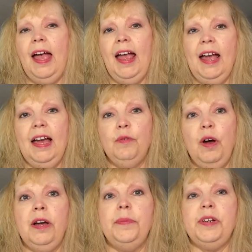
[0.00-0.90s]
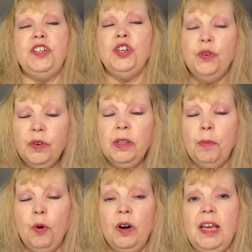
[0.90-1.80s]
and woke up at two in the
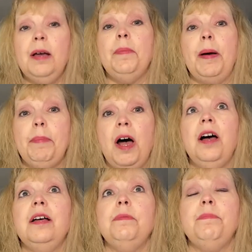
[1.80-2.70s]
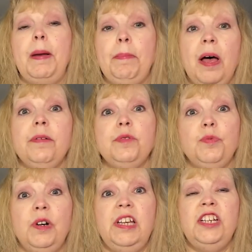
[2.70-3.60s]
morning and my, pal my palms
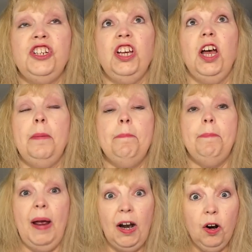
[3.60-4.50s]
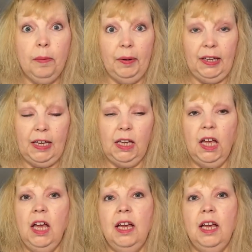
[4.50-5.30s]
were itching unbearably.